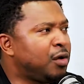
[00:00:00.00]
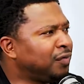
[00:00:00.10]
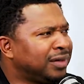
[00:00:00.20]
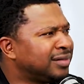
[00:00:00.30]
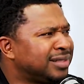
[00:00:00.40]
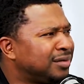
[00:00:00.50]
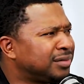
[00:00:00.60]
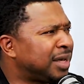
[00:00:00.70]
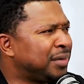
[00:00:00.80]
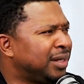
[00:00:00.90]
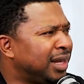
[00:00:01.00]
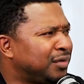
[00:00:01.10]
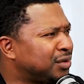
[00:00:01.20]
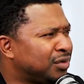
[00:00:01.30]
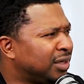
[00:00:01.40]
I don't think the
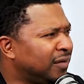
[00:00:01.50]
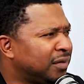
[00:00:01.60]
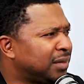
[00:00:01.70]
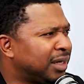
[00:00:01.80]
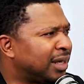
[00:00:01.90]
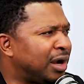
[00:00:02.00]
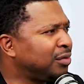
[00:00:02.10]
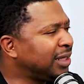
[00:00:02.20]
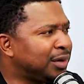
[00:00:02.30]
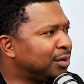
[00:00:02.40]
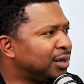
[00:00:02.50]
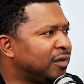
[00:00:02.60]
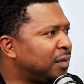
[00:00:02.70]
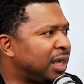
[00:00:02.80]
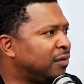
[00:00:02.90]
Lakers are going to give him that. I don't think they were going to
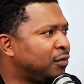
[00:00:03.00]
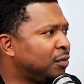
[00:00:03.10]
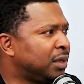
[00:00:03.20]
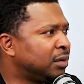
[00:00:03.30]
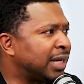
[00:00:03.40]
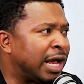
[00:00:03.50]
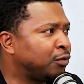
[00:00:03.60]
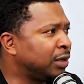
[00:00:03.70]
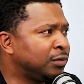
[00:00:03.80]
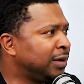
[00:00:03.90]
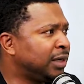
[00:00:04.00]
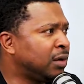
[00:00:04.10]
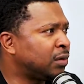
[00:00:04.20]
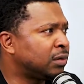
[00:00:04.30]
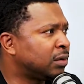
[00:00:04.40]
give him $84 million. I really, really
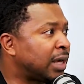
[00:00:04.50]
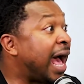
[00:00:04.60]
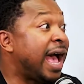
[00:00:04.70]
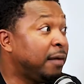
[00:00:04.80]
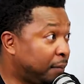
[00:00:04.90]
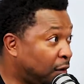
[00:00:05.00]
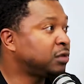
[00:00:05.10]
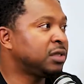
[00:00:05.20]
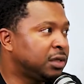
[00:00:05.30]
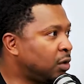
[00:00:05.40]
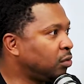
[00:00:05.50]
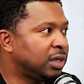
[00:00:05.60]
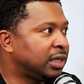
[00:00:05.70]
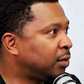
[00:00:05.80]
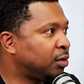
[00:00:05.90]
don't. I personally don't
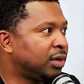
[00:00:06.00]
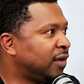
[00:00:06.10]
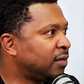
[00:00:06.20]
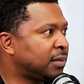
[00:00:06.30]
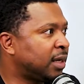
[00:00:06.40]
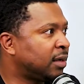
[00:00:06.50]
think they were going to give him that.